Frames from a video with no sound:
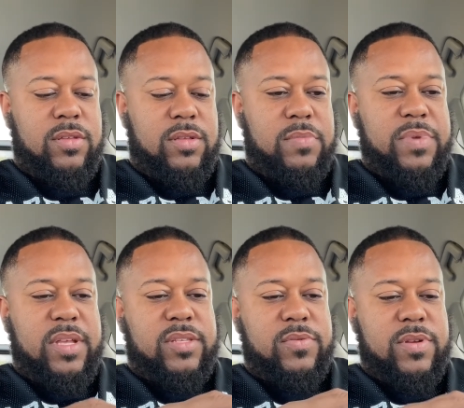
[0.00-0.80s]
Let me
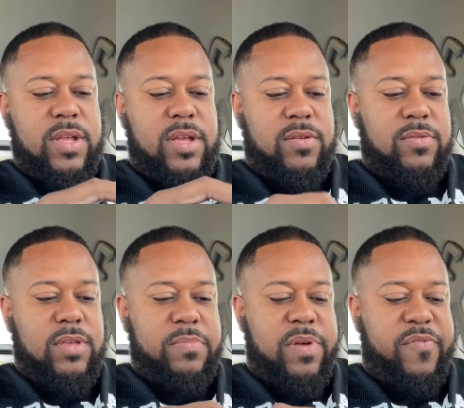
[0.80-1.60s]
get to it now
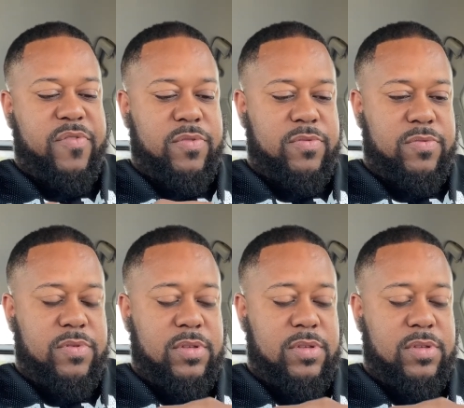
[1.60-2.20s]
in my phone.